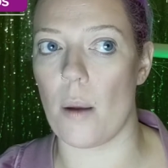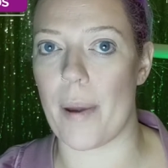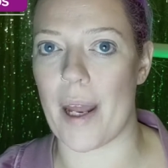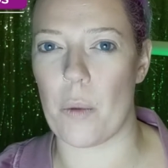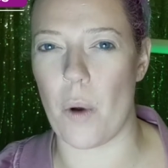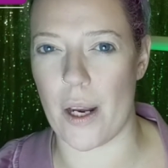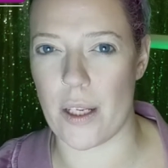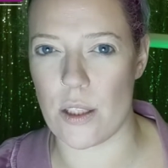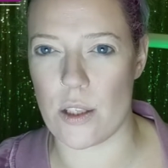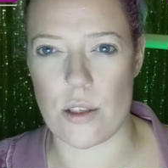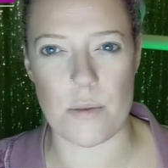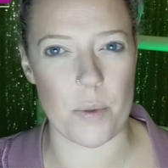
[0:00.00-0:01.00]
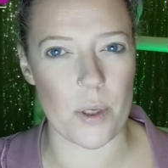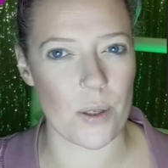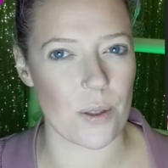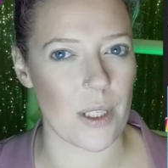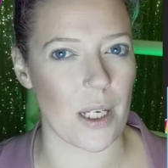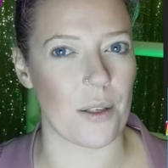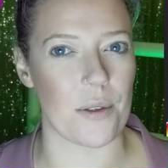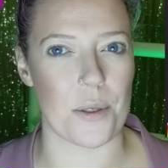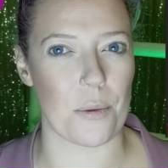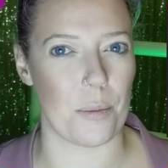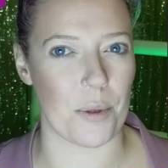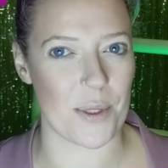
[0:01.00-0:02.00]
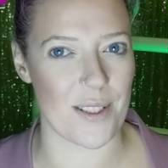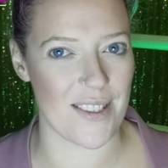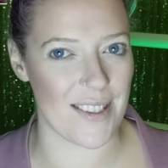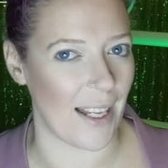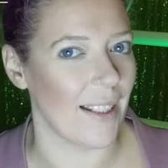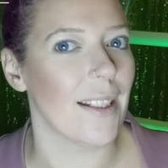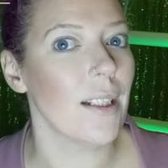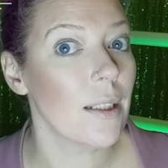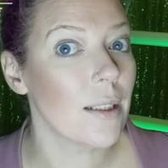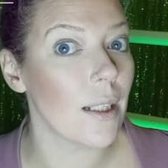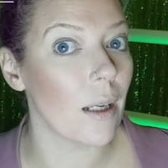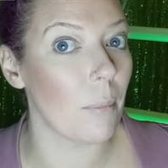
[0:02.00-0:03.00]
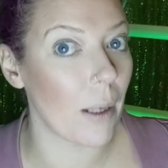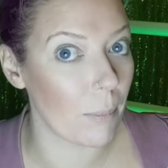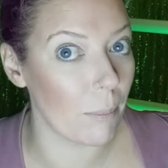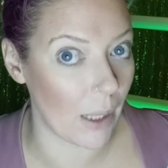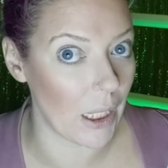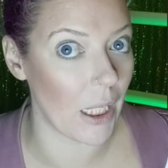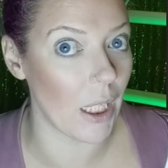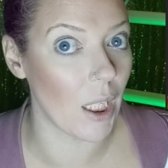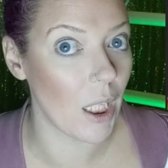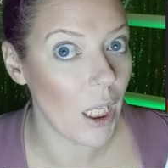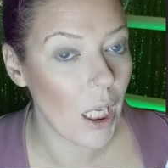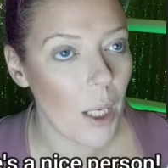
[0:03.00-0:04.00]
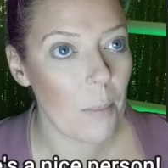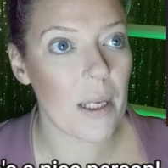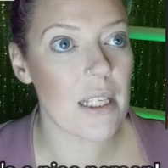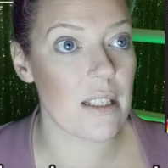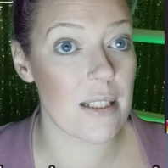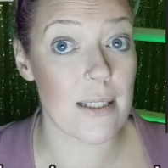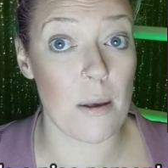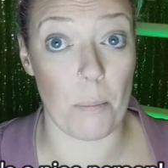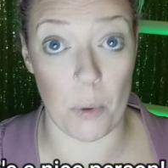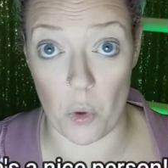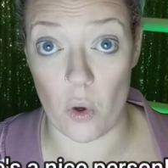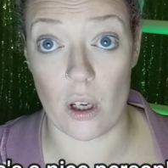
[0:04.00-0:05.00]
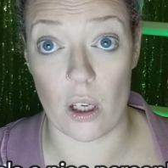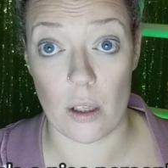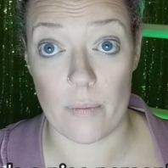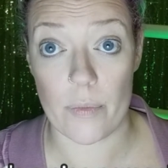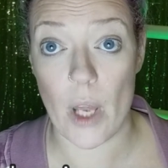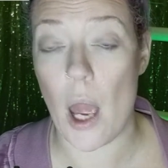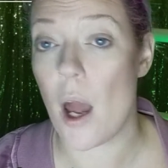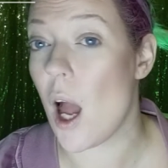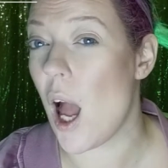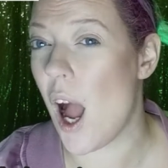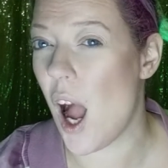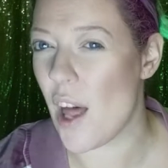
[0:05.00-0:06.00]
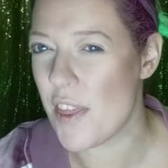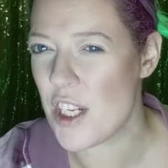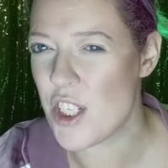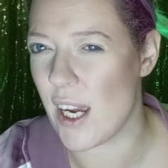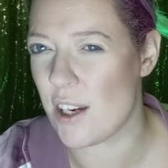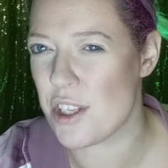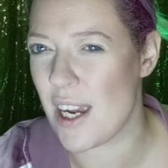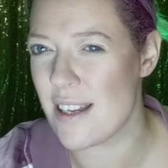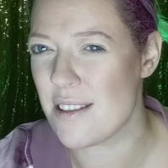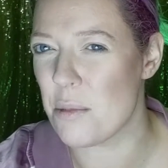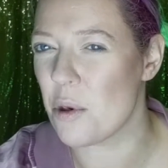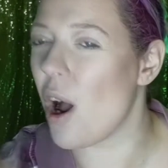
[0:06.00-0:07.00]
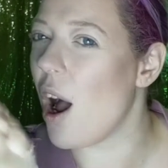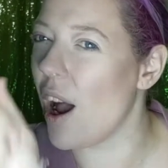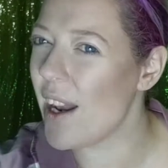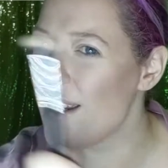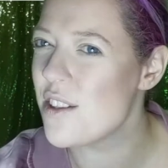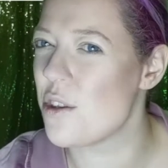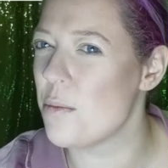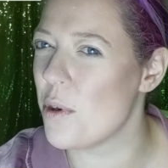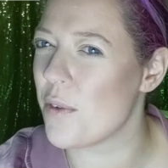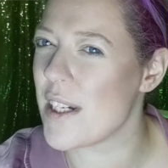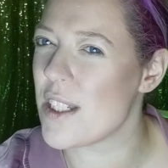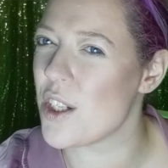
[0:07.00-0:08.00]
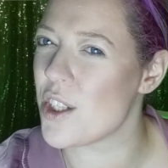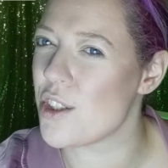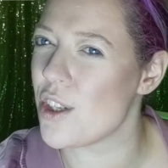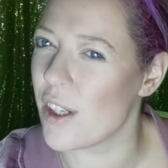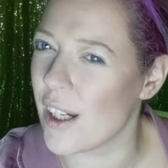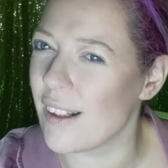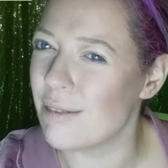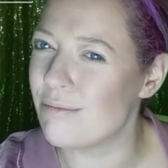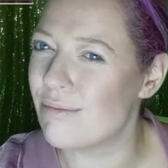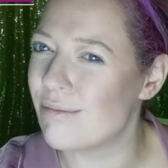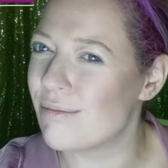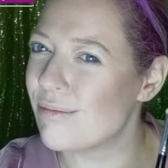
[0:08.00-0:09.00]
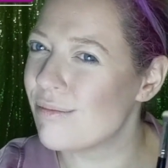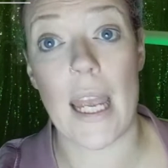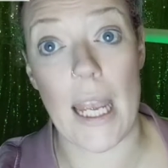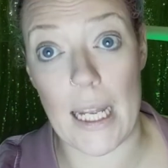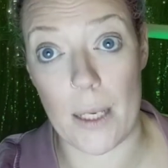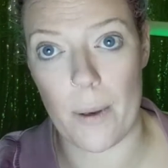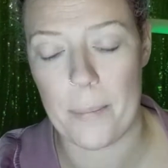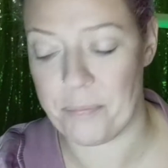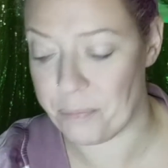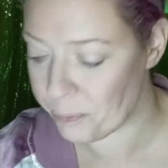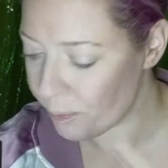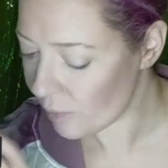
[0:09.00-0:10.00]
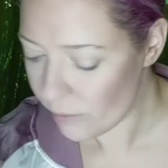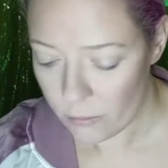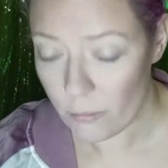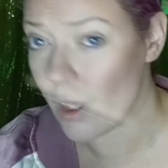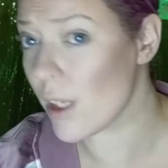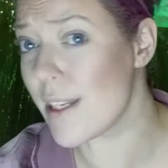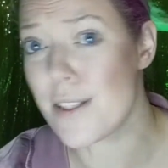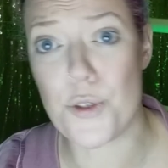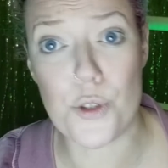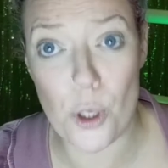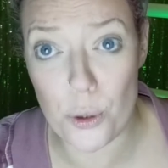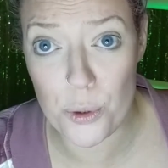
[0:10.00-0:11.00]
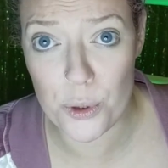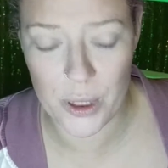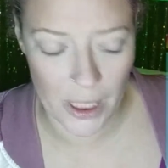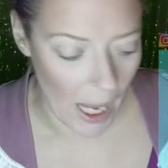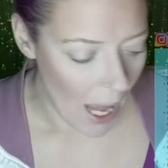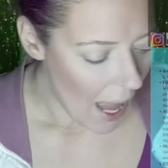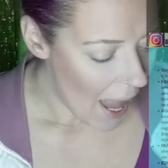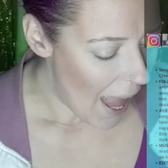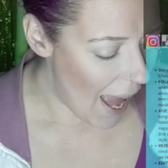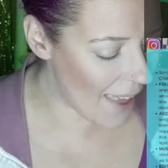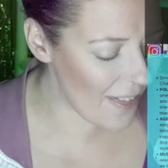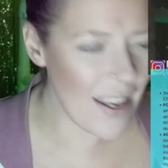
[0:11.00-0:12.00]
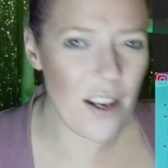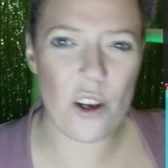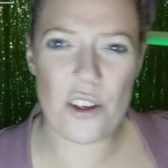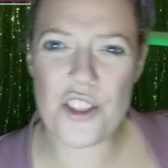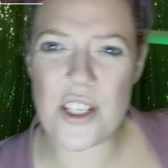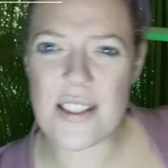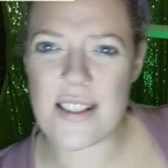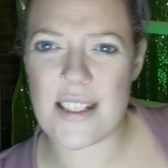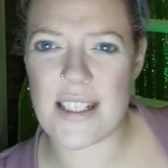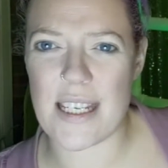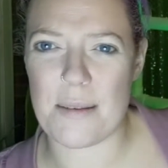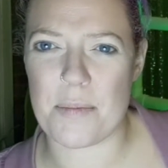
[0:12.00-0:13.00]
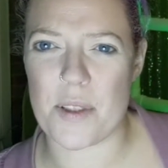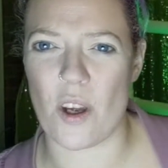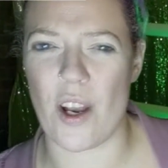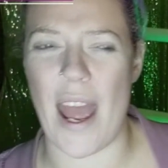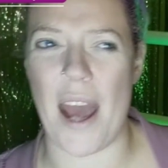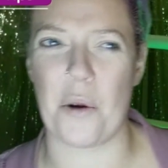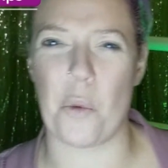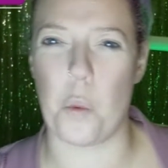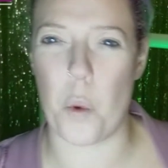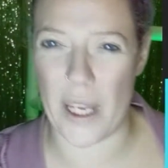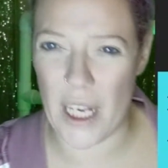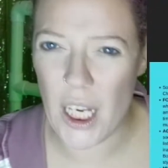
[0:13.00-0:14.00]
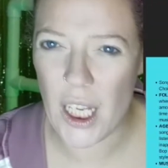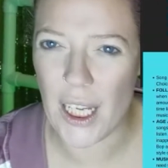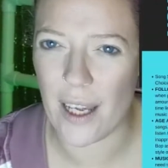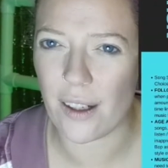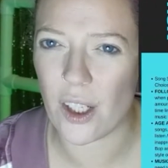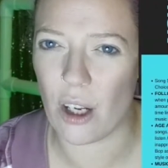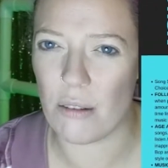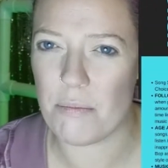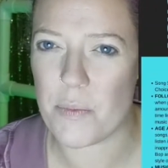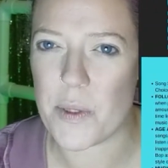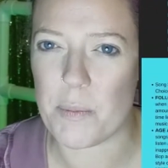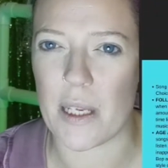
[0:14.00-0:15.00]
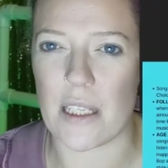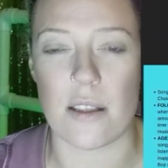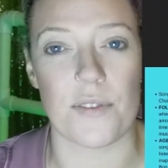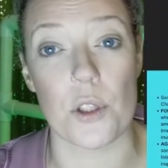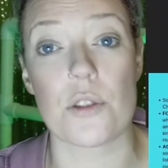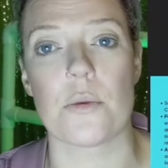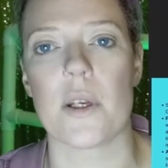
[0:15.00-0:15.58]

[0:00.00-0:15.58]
Peter, why didn't you just put it all together into a book and sell it and make money? Because this is a book. I think she actually has a book. I need to do more research, don't I? Anyway, they're so good. And they're not just tips on how to win at comps, because if you're